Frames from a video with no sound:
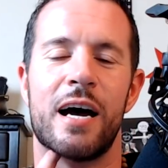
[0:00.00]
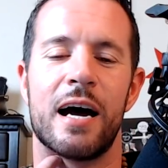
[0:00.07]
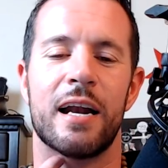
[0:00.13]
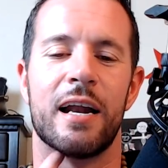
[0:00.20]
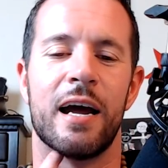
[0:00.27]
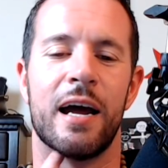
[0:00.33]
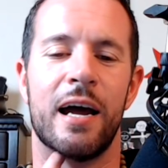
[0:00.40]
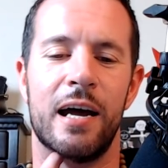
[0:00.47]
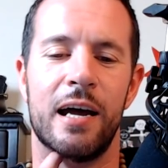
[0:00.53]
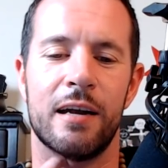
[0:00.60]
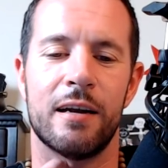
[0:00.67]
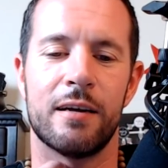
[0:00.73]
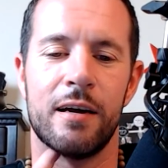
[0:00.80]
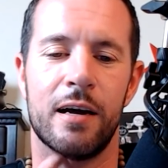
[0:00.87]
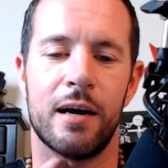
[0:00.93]
hand.
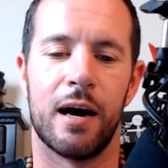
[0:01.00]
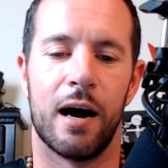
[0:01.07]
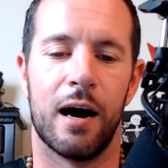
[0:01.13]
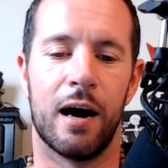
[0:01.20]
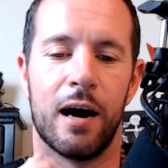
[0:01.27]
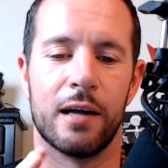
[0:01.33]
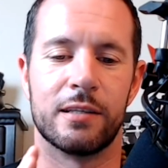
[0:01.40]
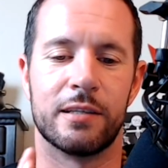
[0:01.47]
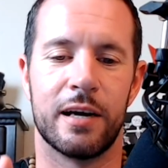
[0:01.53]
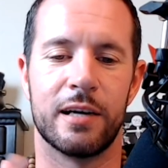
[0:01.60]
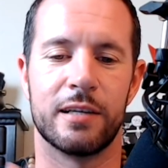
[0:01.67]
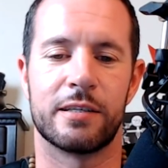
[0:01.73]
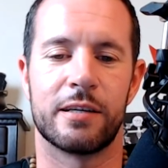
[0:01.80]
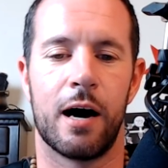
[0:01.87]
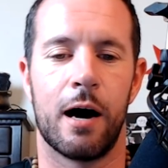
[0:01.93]
Today's
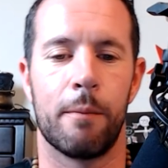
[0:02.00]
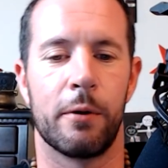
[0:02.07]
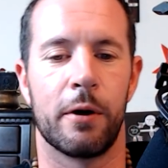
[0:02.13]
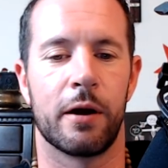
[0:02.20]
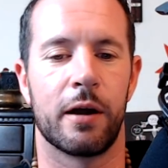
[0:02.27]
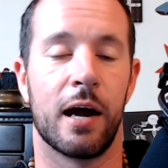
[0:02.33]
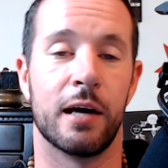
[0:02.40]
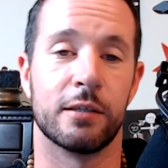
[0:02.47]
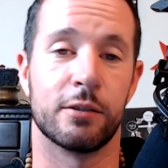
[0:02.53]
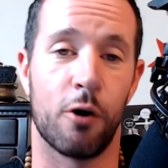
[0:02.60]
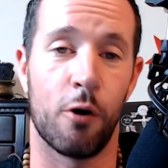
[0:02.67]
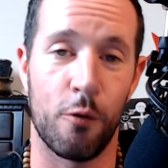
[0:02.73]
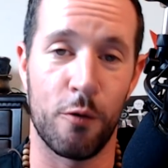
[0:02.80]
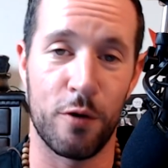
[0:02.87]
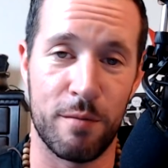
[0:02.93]
topic, as already
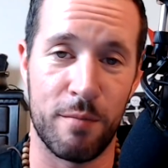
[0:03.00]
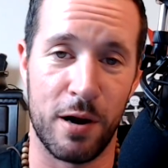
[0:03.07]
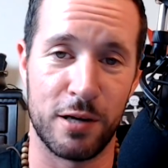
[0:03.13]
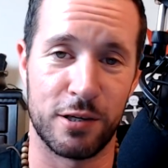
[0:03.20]
mentioned,